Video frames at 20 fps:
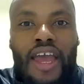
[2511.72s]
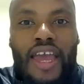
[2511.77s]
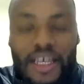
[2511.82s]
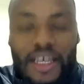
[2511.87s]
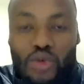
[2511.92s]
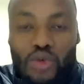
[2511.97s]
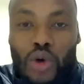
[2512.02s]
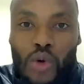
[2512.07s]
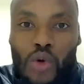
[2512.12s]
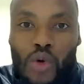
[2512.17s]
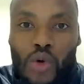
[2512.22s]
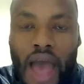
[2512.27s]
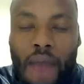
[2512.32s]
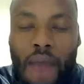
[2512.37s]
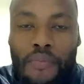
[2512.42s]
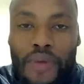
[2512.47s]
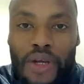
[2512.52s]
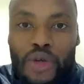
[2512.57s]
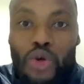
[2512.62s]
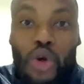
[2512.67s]
guess what will
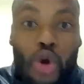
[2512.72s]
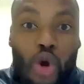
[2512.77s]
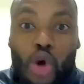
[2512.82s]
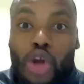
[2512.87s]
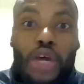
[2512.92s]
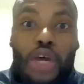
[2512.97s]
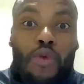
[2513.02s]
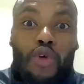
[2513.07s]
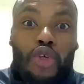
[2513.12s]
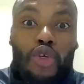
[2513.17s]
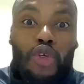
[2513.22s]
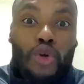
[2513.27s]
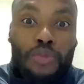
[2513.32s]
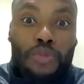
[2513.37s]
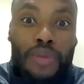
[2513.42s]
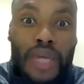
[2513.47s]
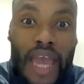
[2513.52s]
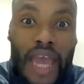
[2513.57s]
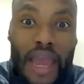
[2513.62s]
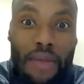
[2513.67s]
happen? Not only will you
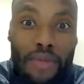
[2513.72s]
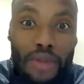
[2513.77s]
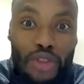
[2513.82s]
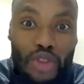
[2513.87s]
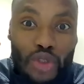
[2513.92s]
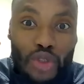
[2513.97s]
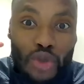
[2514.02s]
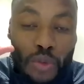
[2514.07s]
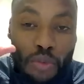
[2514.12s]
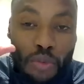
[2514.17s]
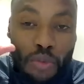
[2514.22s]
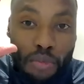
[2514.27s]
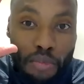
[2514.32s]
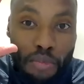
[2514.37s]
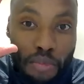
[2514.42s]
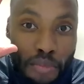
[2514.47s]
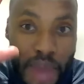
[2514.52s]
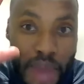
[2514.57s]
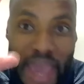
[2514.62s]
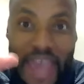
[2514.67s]
be able to
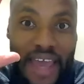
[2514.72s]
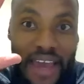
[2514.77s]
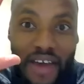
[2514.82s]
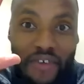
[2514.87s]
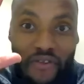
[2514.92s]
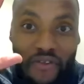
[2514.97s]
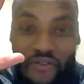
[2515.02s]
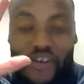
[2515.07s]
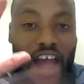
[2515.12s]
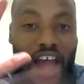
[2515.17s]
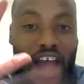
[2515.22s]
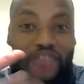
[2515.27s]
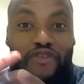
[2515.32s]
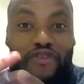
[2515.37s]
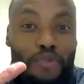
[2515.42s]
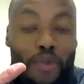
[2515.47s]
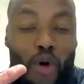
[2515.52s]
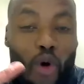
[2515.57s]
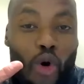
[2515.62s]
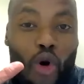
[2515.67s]
make five
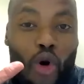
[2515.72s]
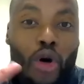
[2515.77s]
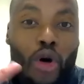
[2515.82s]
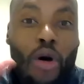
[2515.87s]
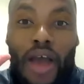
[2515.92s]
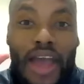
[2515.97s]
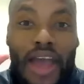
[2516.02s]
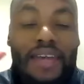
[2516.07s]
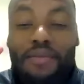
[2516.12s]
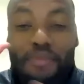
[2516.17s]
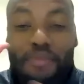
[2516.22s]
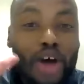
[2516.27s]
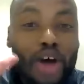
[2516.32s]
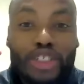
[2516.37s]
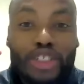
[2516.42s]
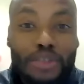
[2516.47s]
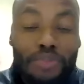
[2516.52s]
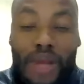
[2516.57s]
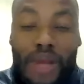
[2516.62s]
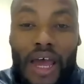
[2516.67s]
more and
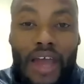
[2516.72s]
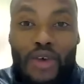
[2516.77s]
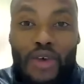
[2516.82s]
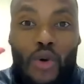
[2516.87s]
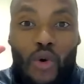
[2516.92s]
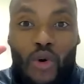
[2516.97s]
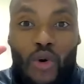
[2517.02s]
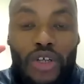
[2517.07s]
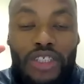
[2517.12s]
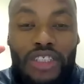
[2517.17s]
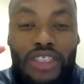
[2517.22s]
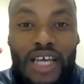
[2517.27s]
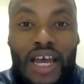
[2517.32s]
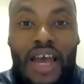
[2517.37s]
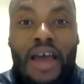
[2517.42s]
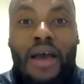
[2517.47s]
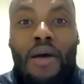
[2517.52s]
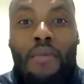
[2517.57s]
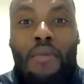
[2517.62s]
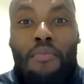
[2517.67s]
multiply yours,
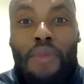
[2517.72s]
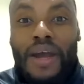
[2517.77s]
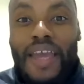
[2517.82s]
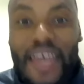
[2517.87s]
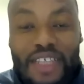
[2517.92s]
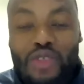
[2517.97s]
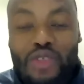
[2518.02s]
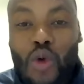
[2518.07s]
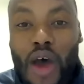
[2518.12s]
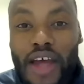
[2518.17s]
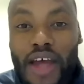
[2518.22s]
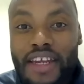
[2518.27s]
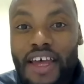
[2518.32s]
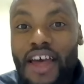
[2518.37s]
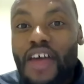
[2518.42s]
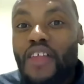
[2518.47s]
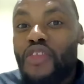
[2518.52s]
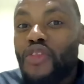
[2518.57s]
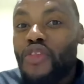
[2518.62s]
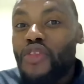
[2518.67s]
but guess
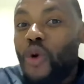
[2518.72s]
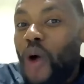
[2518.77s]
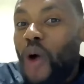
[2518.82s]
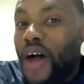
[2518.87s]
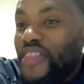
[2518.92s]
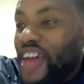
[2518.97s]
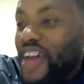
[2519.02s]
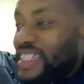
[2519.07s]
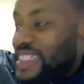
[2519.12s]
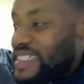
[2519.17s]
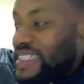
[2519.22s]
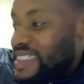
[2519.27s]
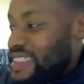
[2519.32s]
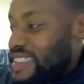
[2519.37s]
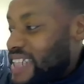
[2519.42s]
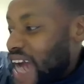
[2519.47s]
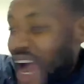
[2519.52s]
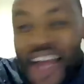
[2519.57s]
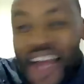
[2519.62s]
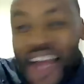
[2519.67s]
what? The one that
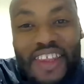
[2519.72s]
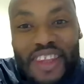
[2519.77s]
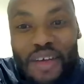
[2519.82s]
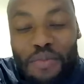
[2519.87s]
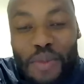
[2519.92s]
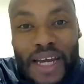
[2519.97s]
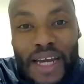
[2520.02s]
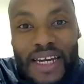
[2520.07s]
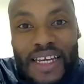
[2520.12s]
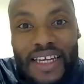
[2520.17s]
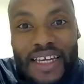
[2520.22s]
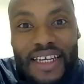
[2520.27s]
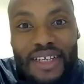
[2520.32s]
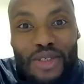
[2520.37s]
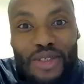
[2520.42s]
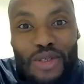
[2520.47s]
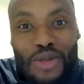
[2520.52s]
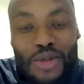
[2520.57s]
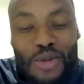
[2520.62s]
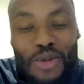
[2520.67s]
dug the money
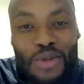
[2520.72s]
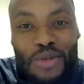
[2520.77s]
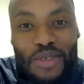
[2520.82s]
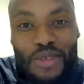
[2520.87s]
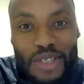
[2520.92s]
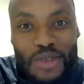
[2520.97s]
into